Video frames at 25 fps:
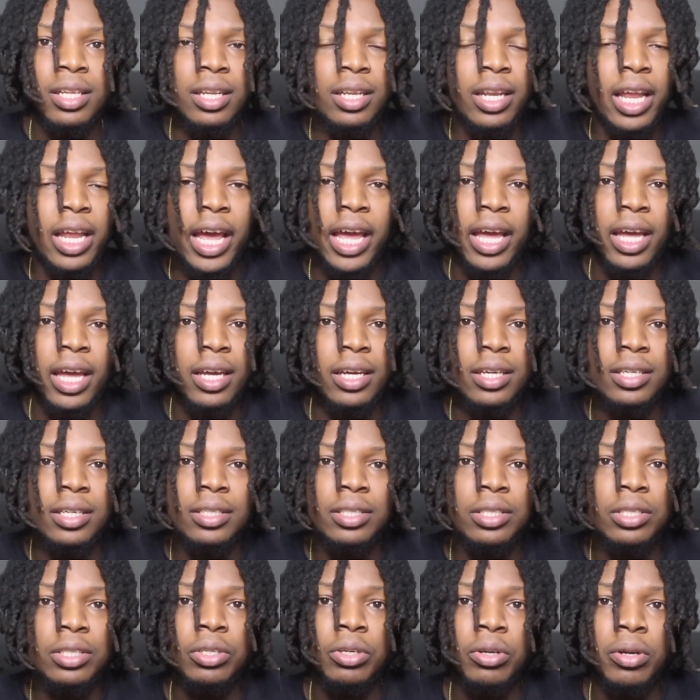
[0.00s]
Like,
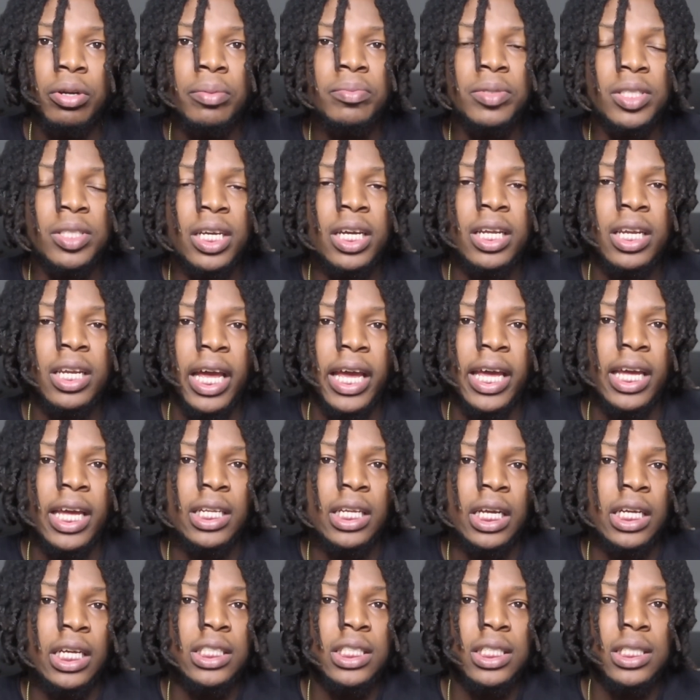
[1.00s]
you know what I'm saying? Like,
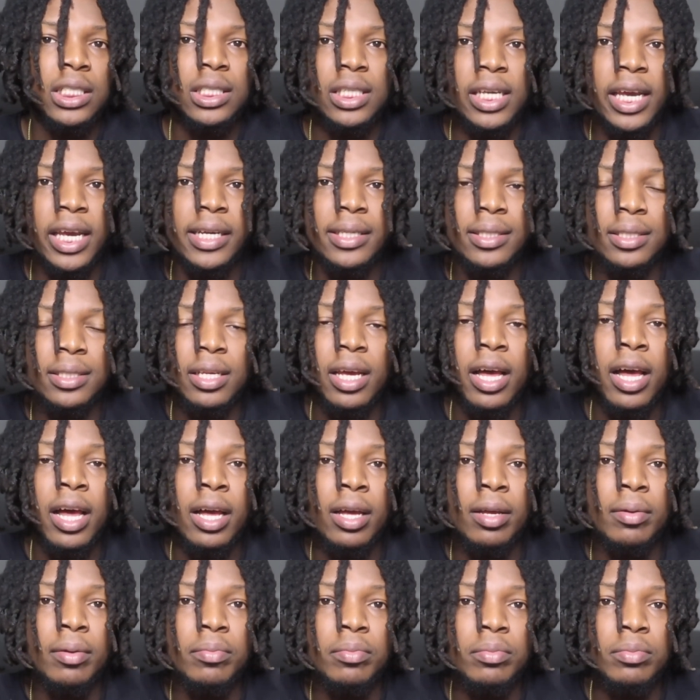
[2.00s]
it just takes
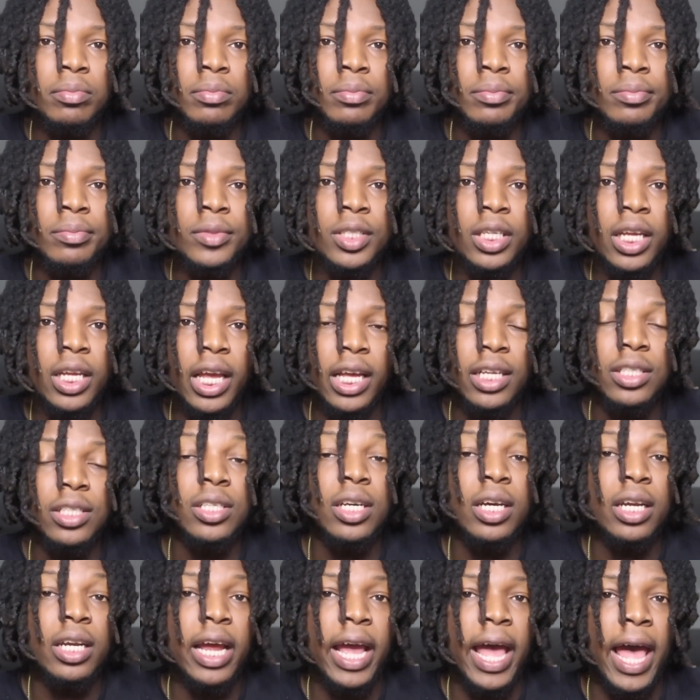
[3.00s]
time. It's
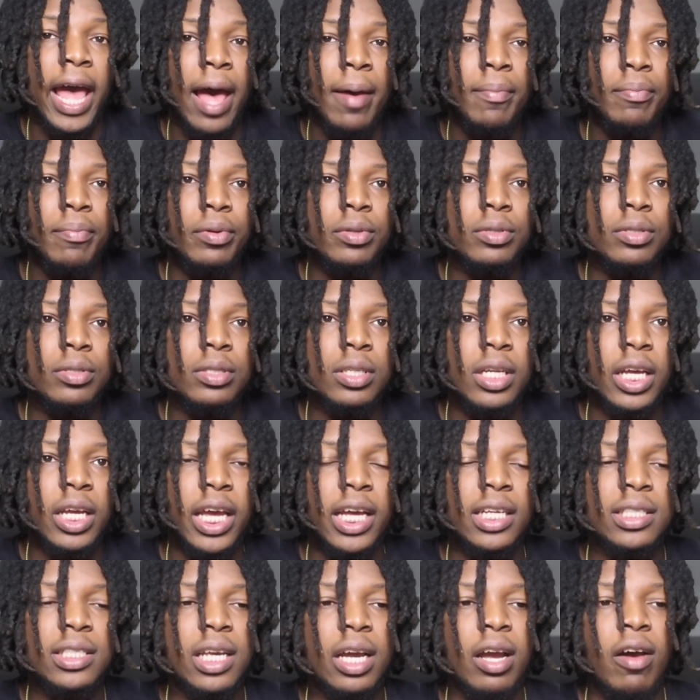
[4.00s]
gonna happen.
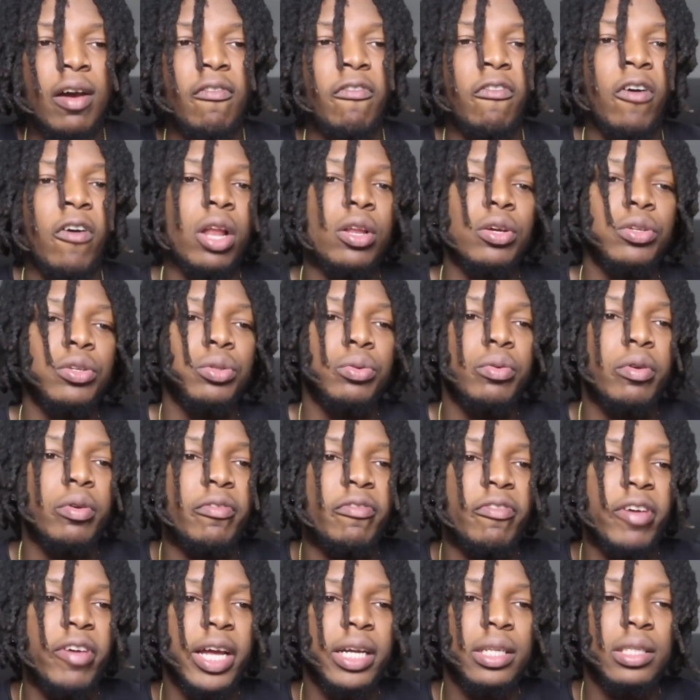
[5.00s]
It's like a follow-through
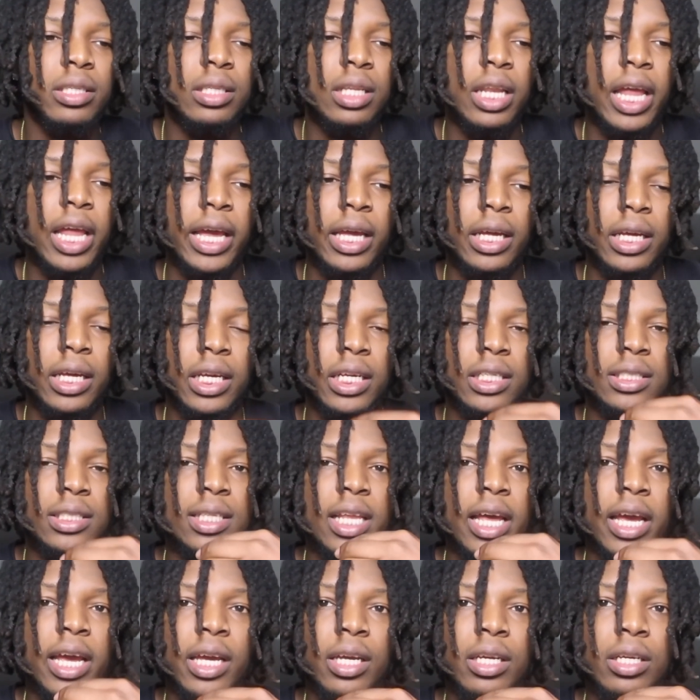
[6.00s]
effect. Like, it's
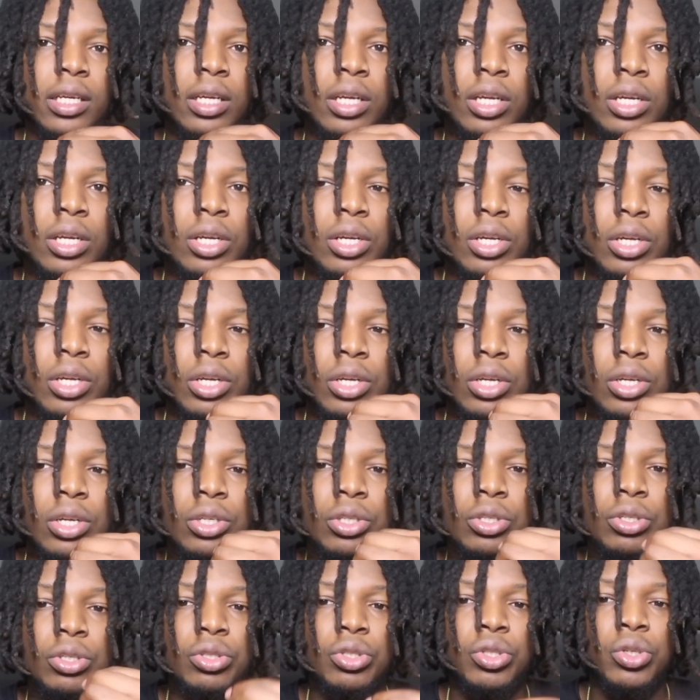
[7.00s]
like
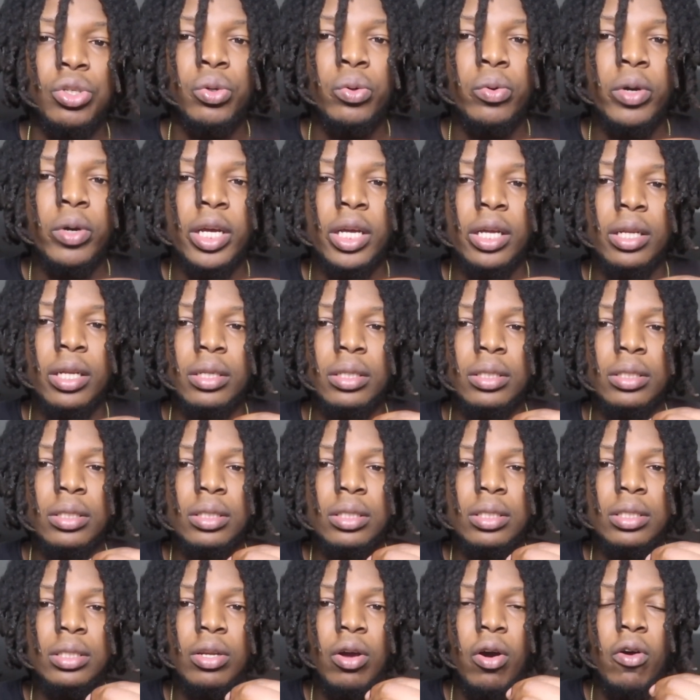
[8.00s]
you do it,
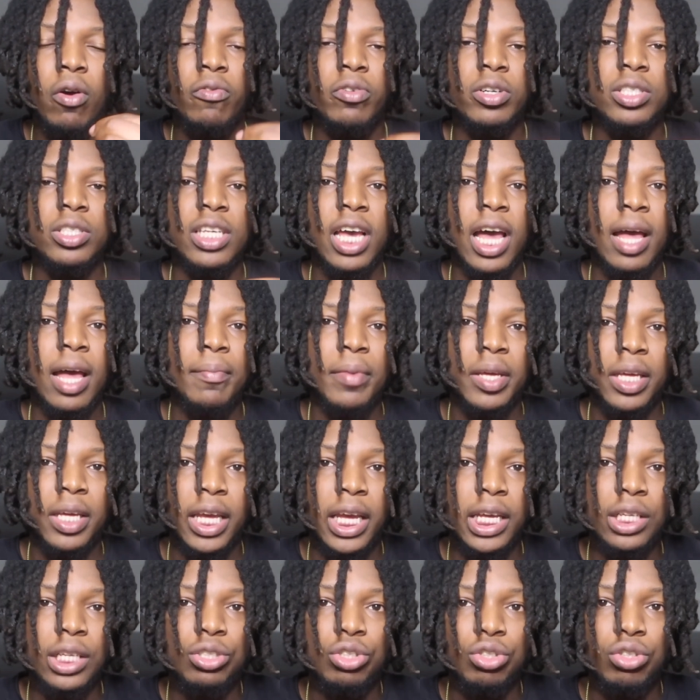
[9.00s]
over time it
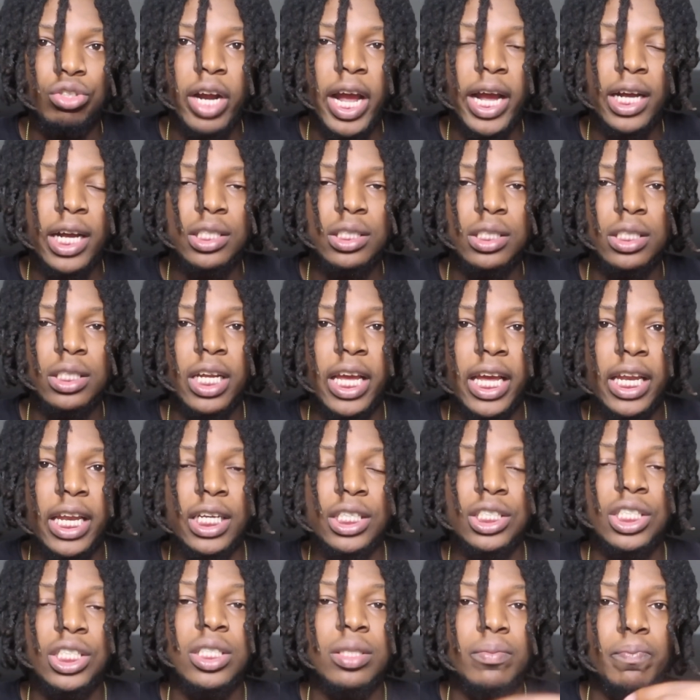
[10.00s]
gains traction and
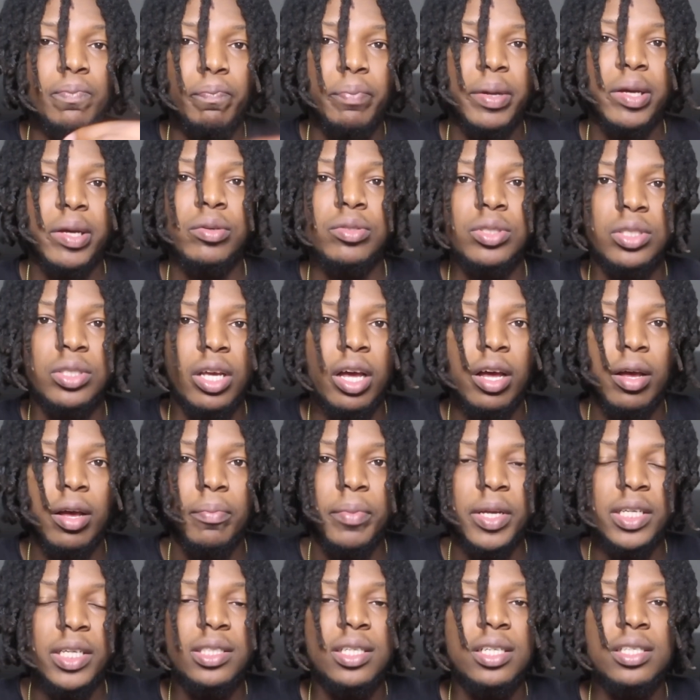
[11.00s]
it just builds up.
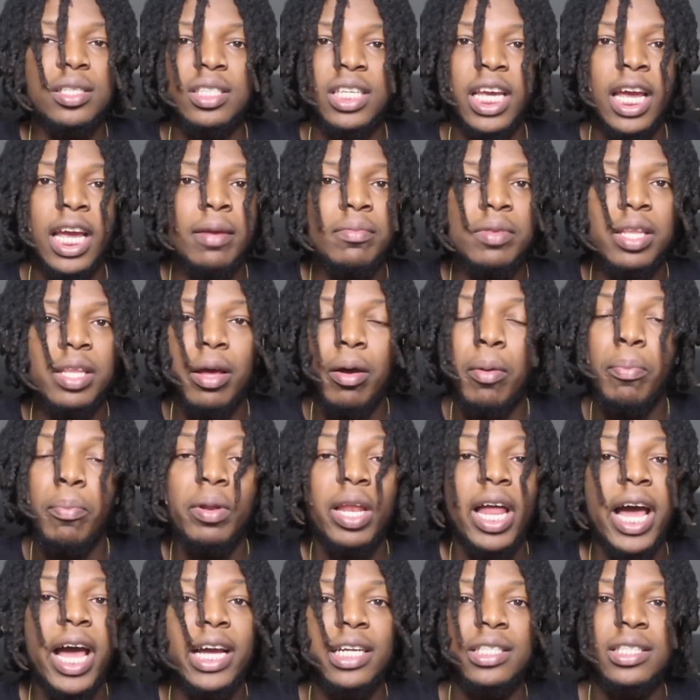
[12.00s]
It's the same that
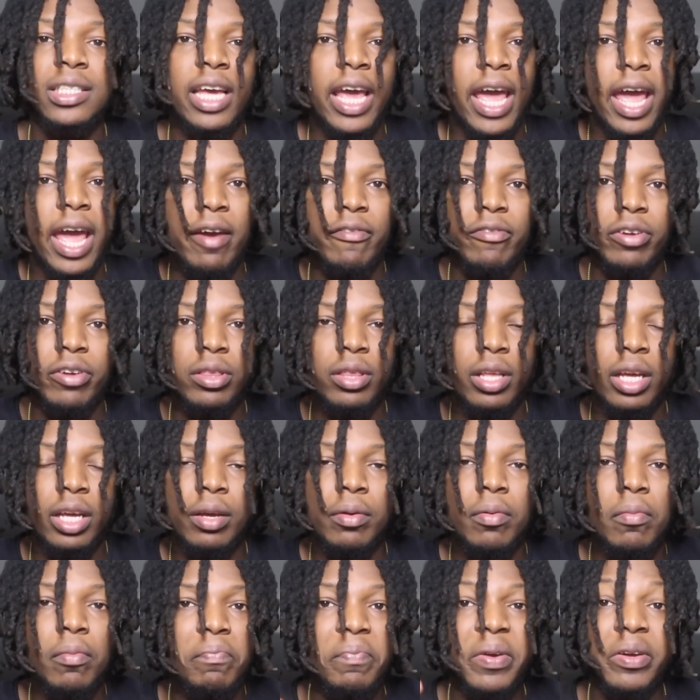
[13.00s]
applied to everything.
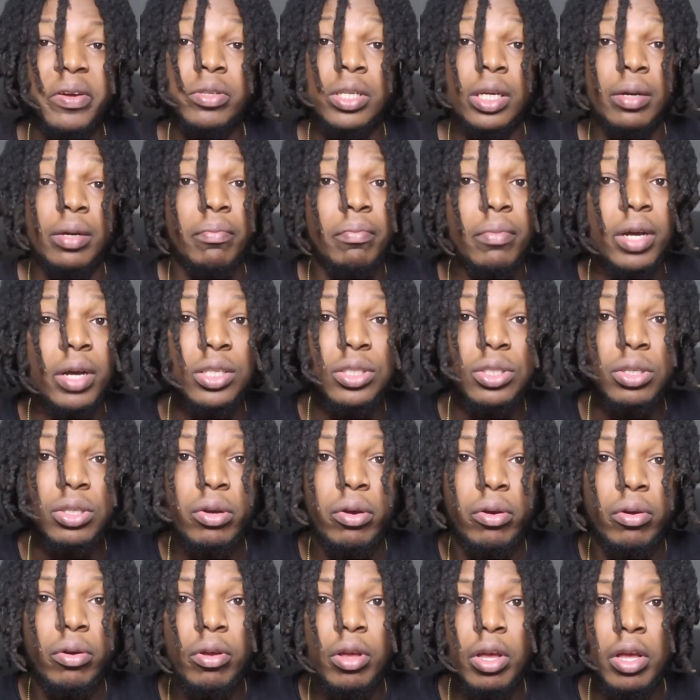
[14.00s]
Building
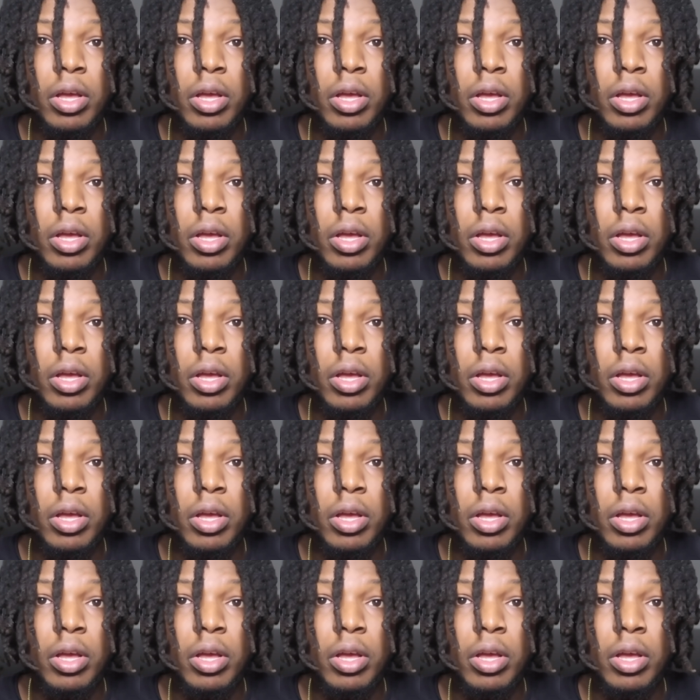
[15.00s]
muscle,